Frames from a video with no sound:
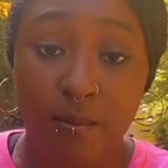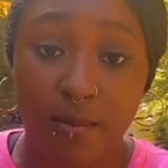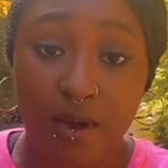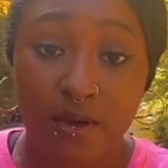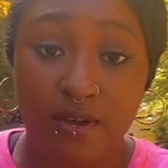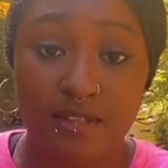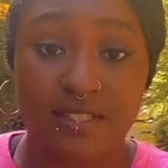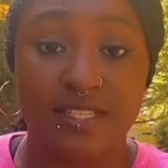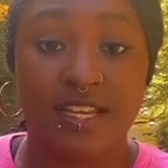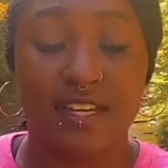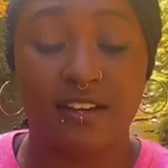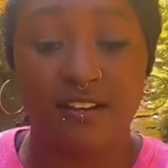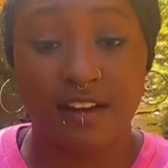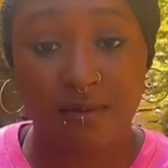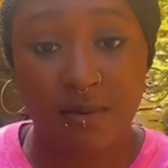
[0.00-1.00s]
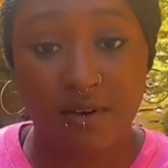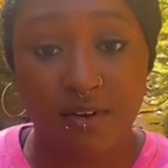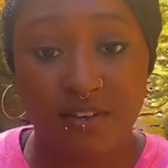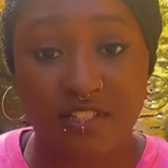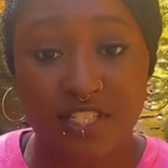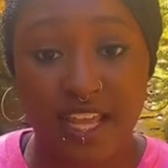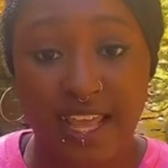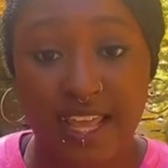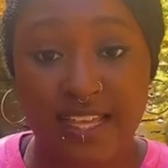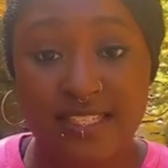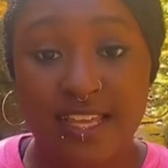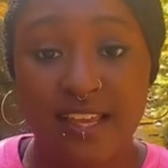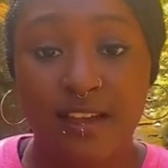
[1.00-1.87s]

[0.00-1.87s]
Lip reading: post and your double crochets,